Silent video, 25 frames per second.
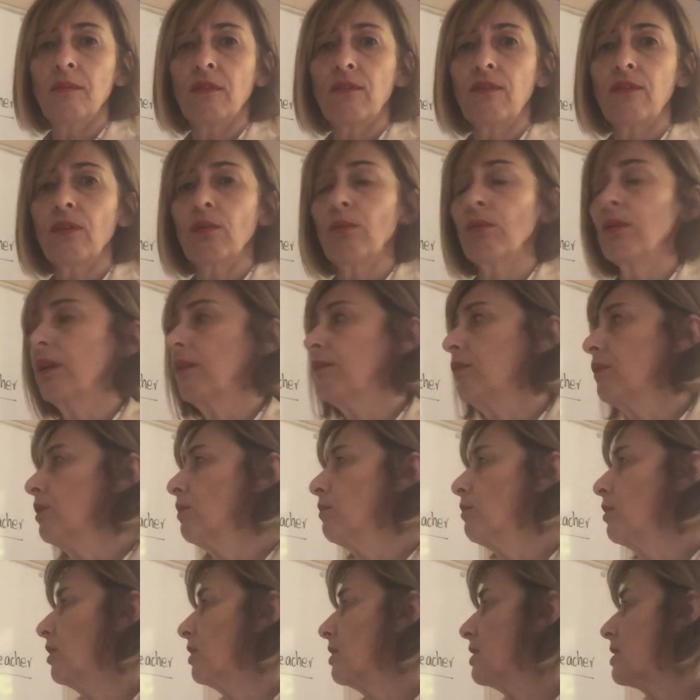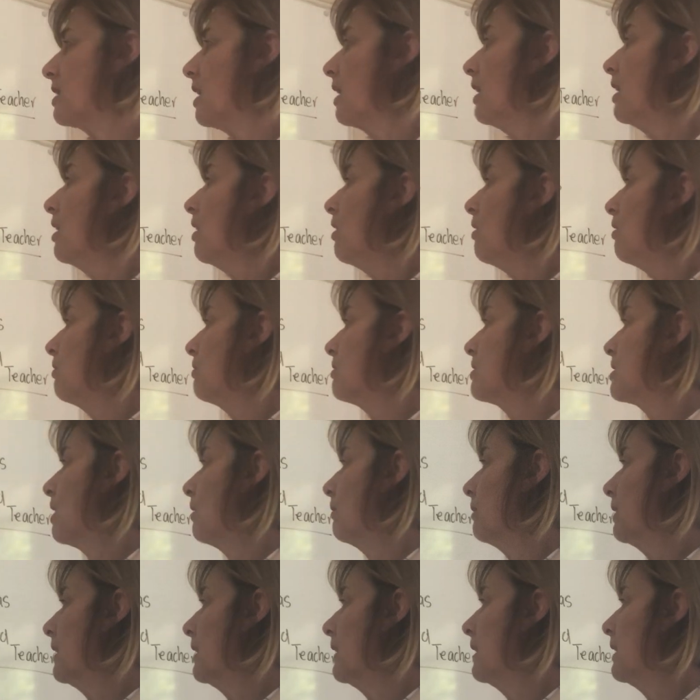for whatever you want. So
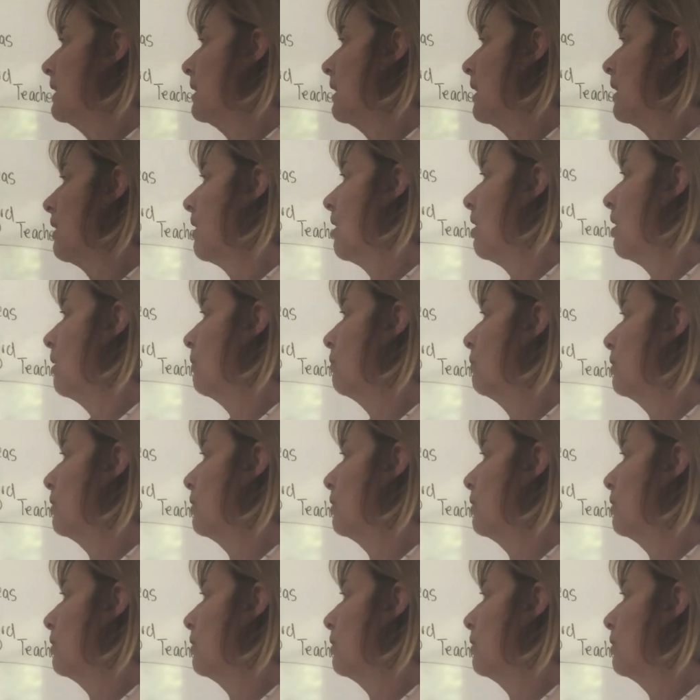also in here, I